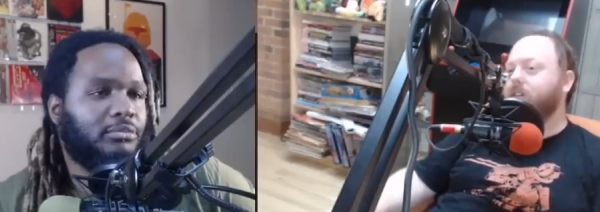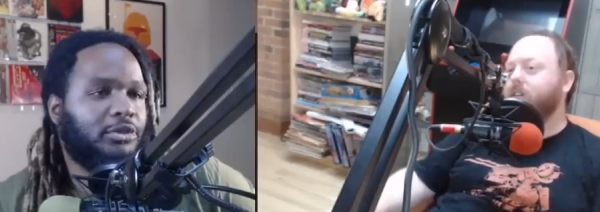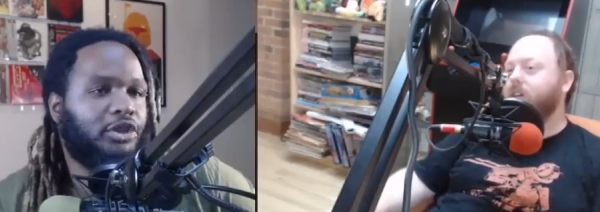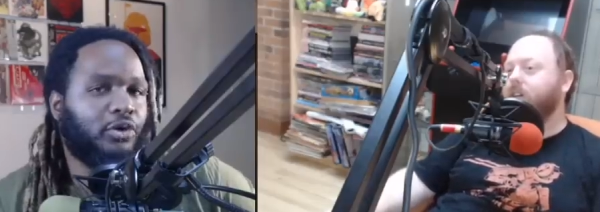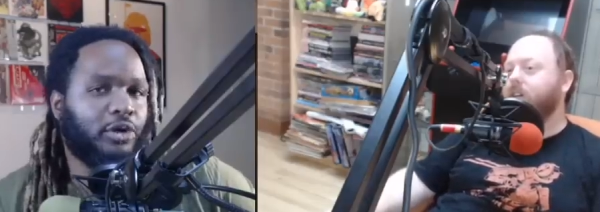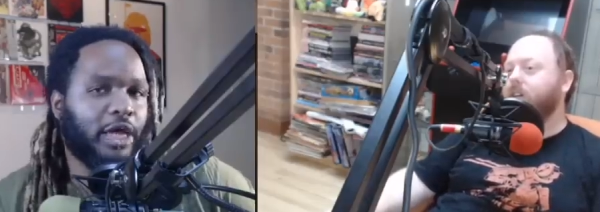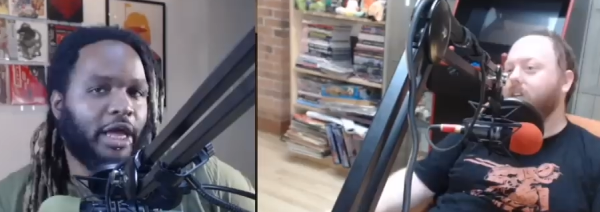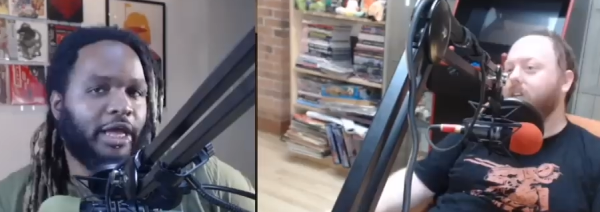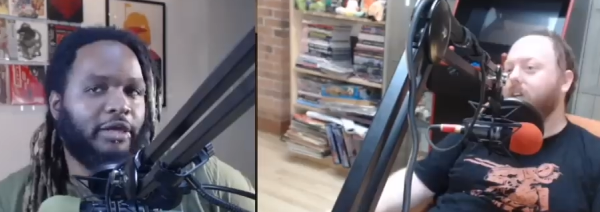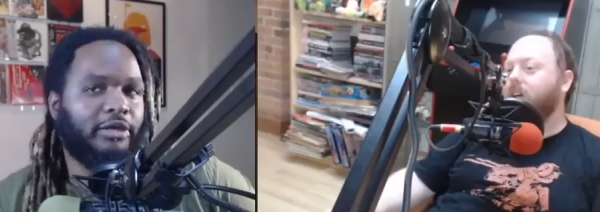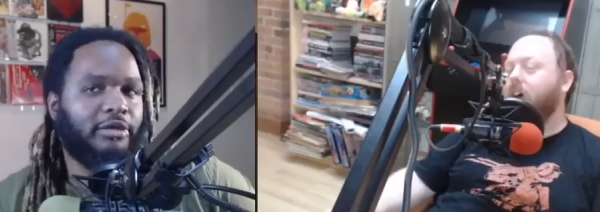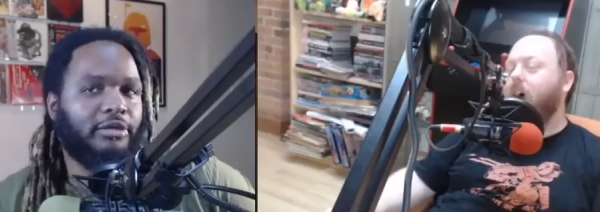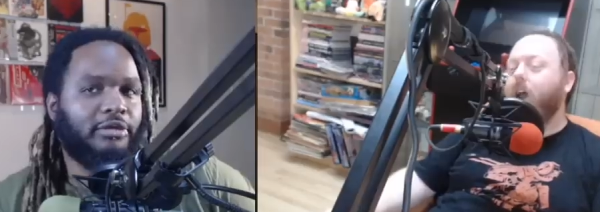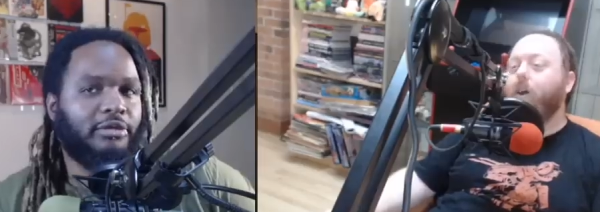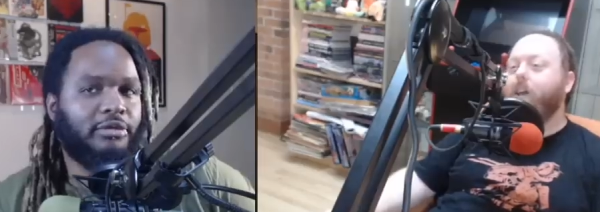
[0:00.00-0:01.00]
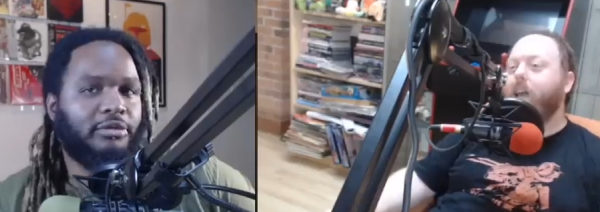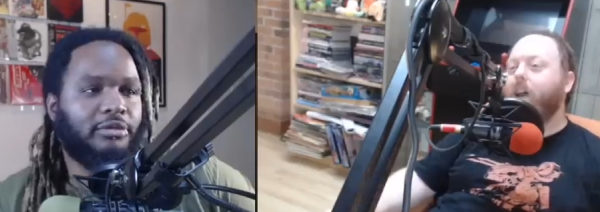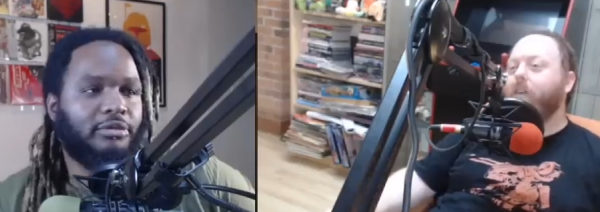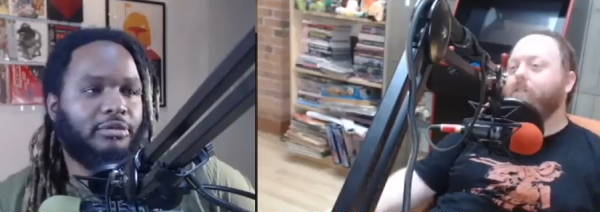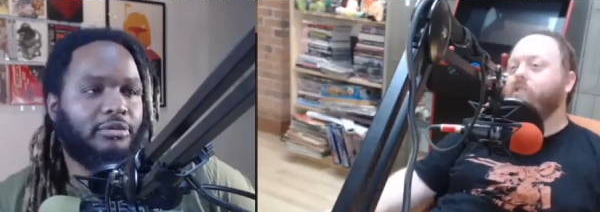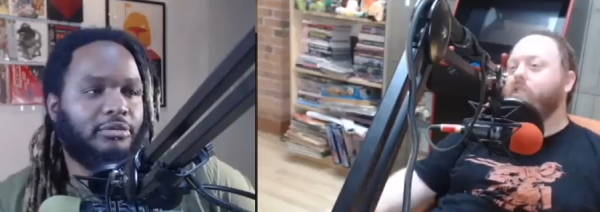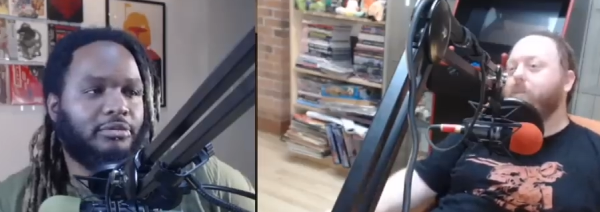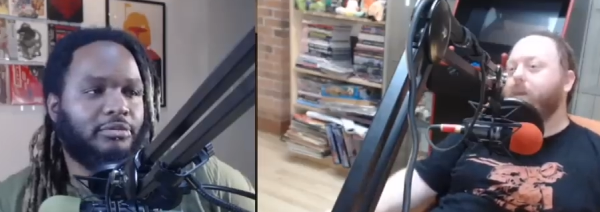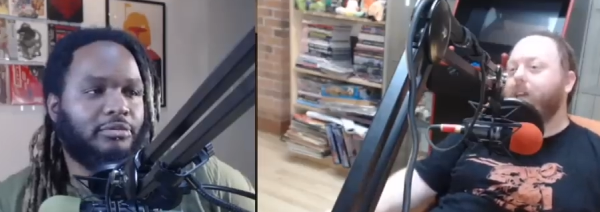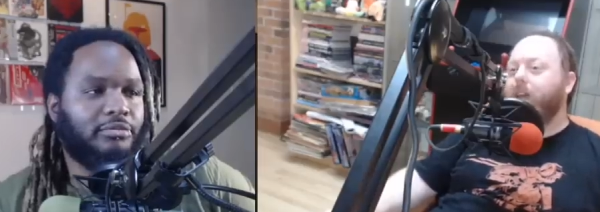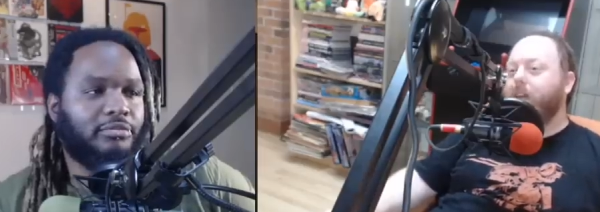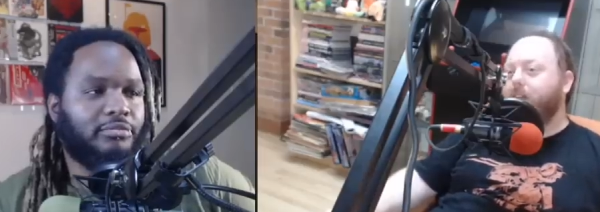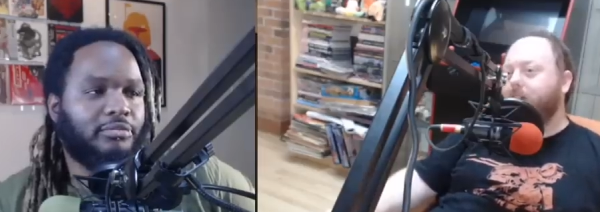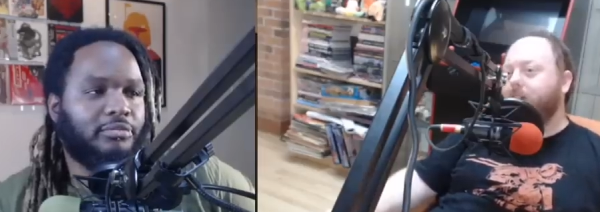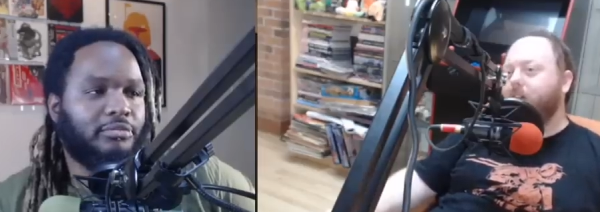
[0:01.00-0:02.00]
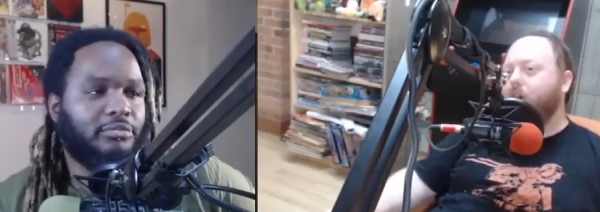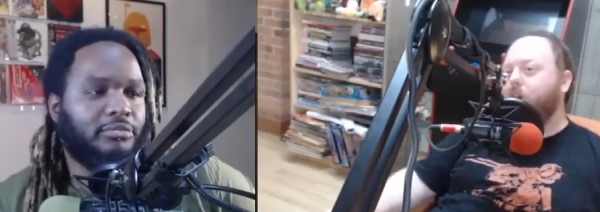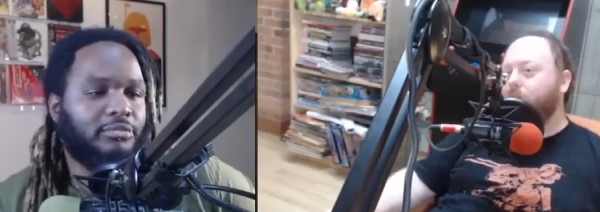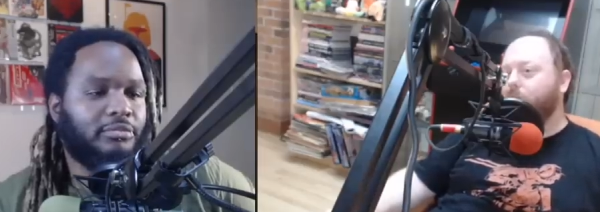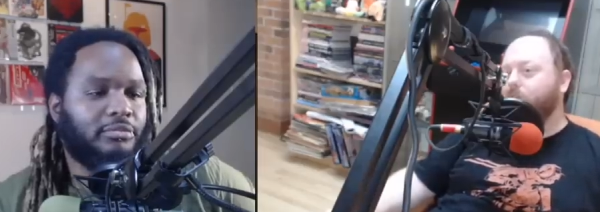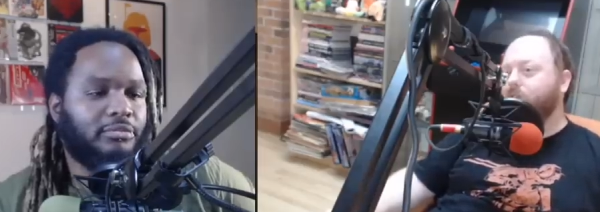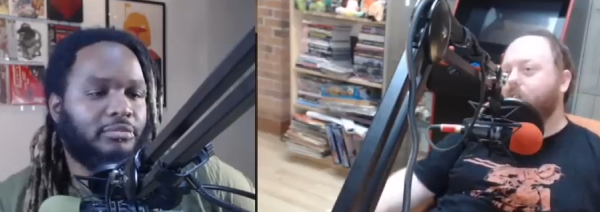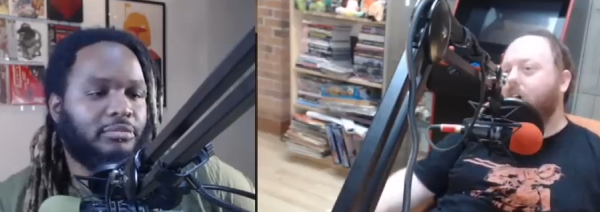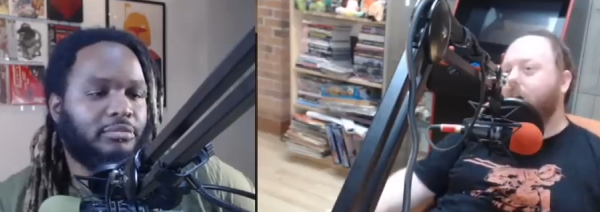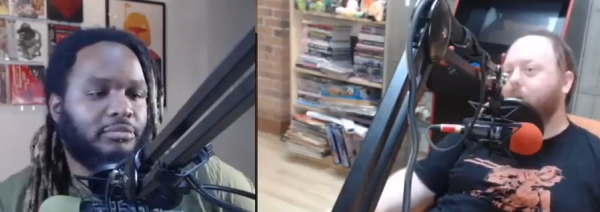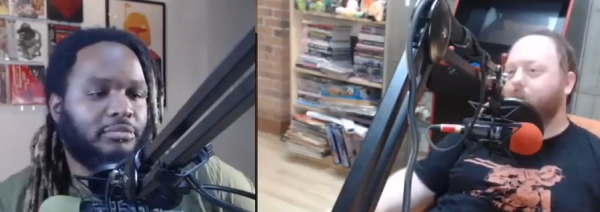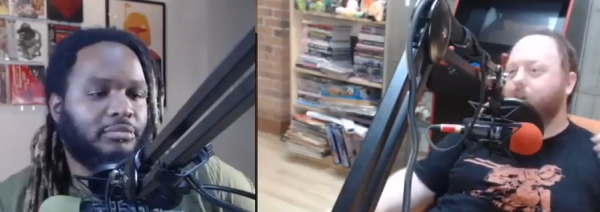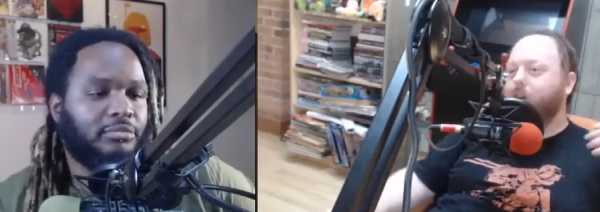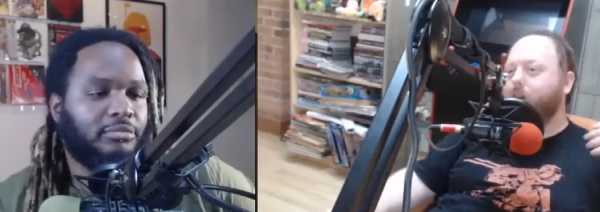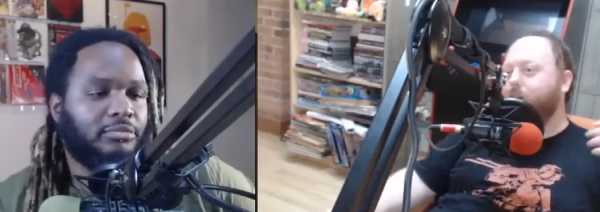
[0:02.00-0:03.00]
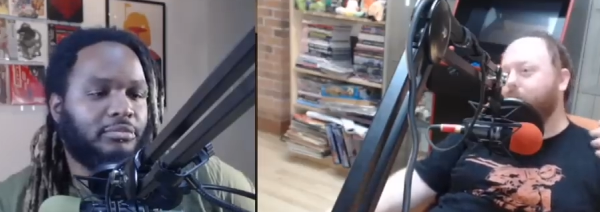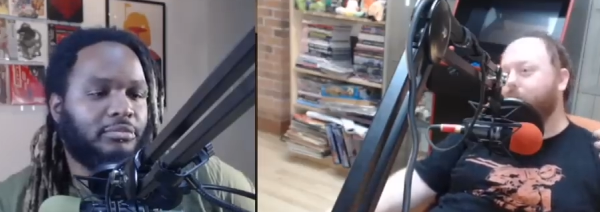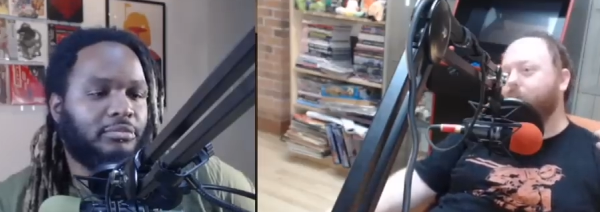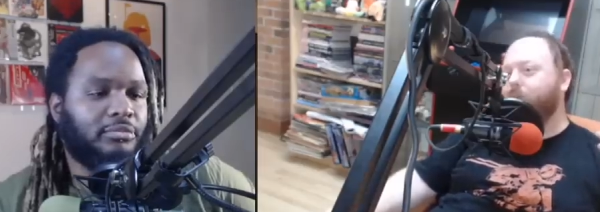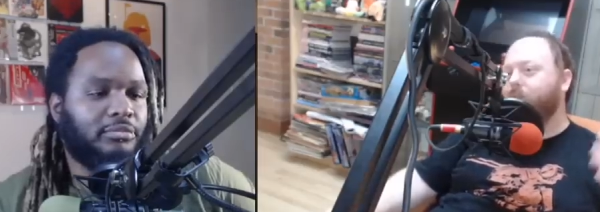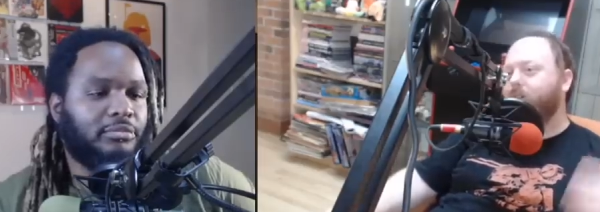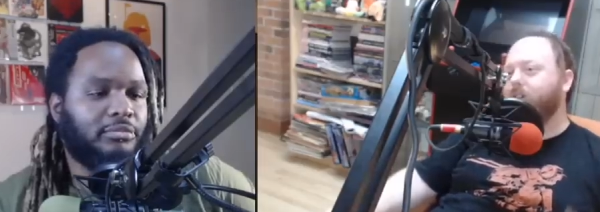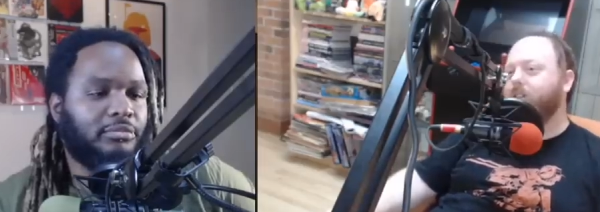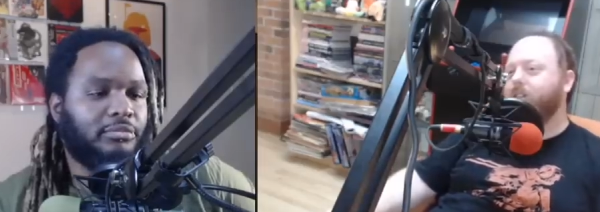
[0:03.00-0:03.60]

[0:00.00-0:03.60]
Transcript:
Speaker 1: So, like... I don't care if Jimmy Idiot knows. I want to know.